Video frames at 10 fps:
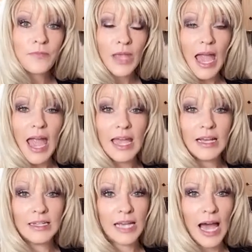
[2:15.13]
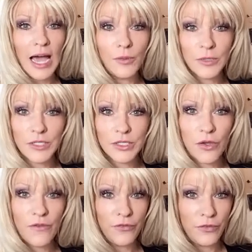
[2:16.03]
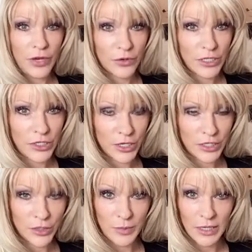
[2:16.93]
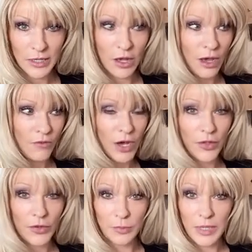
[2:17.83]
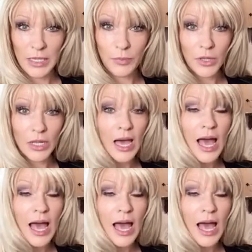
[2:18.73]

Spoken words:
And I was very judgmental of other people.